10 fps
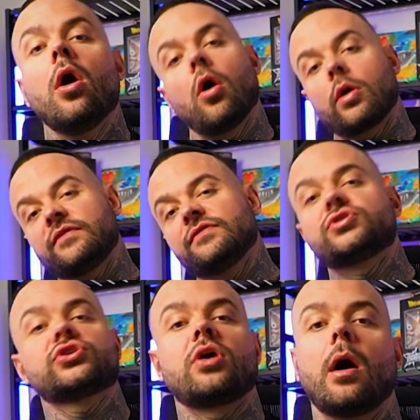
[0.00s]
Or if you
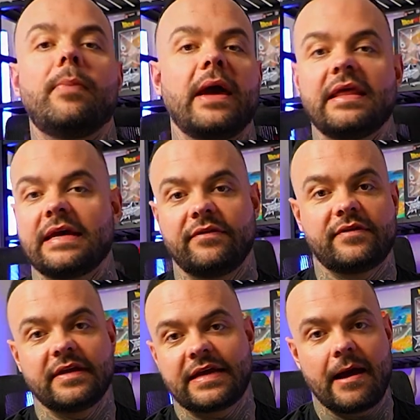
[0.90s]
just got a bit of the gift
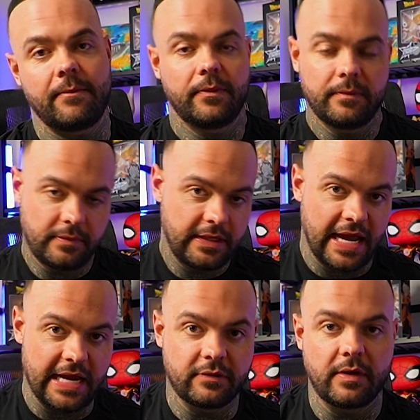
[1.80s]
of the gab,
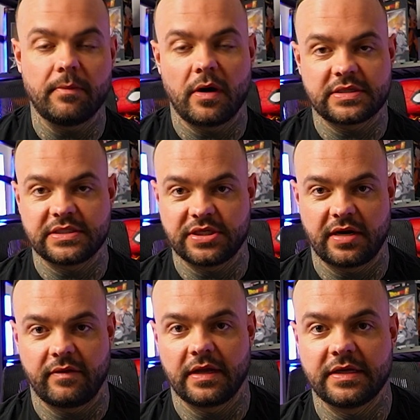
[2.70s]
get in your inbox and
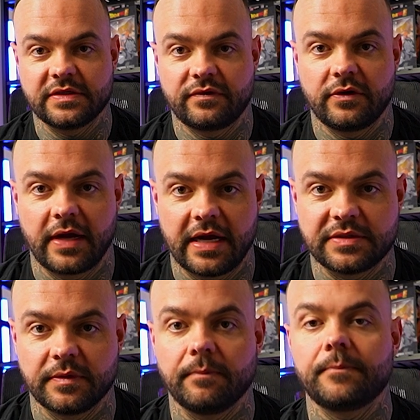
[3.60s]
generate leads through engagement.